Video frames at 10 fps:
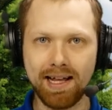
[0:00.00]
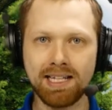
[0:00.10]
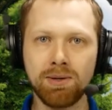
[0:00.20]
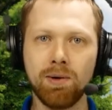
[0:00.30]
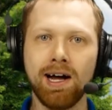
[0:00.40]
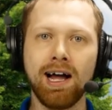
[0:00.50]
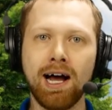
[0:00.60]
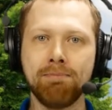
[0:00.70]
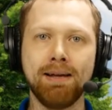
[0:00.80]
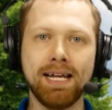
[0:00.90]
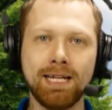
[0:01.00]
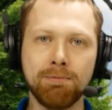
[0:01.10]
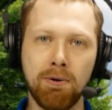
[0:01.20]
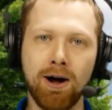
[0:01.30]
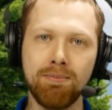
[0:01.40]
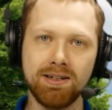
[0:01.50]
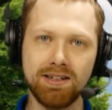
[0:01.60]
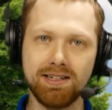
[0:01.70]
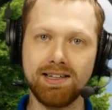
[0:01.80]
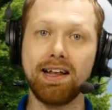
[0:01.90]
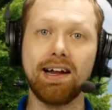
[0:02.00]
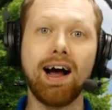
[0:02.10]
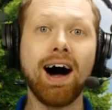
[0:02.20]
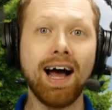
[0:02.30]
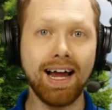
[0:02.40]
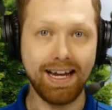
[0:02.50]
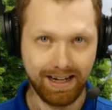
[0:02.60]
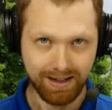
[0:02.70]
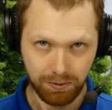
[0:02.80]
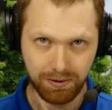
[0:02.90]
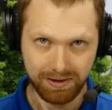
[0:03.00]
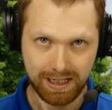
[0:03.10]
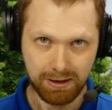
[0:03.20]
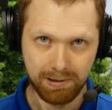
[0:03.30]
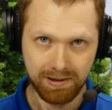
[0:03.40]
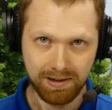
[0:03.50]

That's why I'm making promises that I will keep,